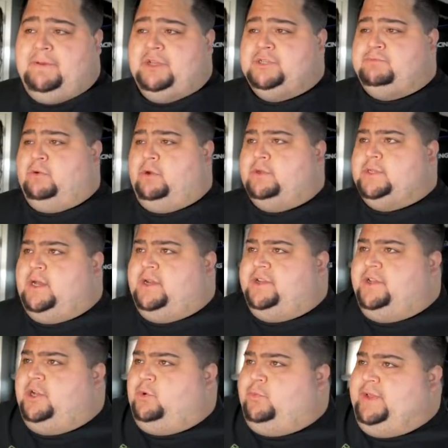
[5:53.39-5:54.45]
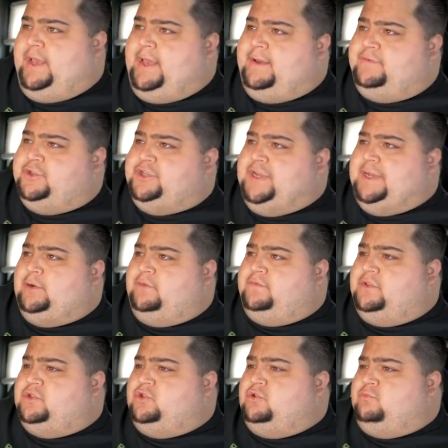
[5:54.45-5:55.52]
benchmarks on here, we have Shadow of the
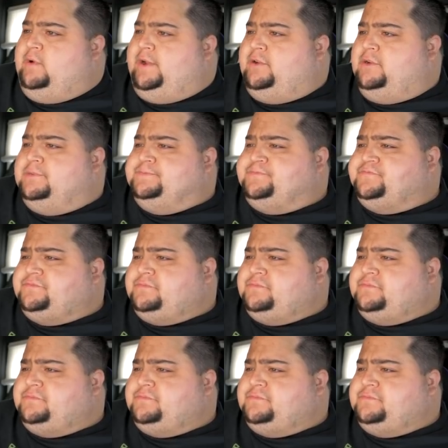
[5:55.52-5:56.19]
Tomb Raider,